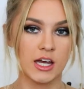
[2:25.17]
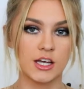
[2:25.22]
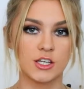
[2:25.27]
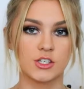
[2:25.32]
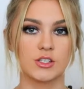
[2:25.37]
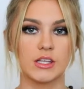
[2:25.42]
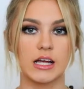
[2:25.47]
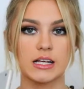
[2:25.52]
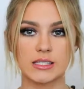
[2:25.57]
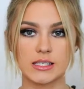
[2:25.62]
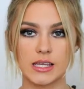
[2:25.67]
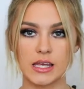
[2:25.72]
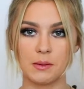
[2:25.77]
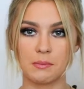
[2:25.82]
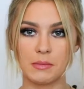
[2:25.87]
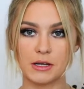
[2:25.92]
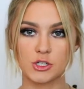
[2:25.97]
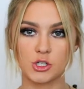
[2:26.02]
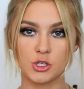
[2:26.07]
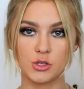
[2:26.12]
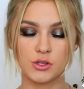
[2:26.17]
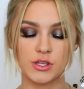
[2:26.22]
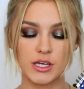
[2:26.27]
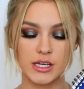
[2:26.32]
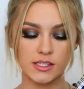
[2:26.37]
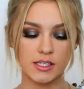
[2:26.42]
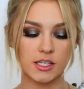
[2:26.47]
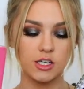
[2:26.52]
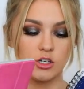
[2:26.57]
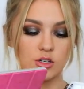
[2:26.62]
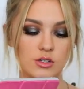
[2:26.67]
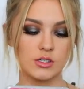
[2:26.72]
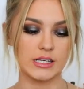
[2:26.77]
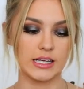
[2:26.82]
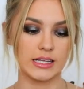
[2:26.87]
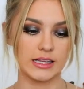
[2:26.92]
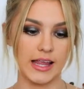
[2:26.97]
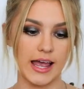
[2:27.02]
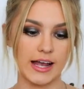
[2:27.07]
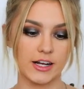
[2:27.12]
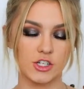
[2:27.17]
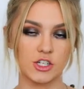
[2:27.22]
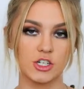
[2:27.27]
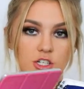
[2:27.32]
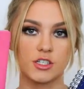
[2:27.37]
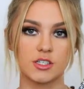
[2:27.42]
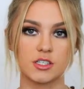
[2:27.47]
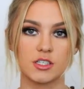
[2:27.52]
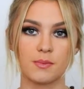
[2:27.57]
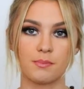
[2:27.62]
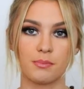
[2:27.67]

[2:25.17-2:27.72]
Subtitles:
So that's like my two things I use in lectures.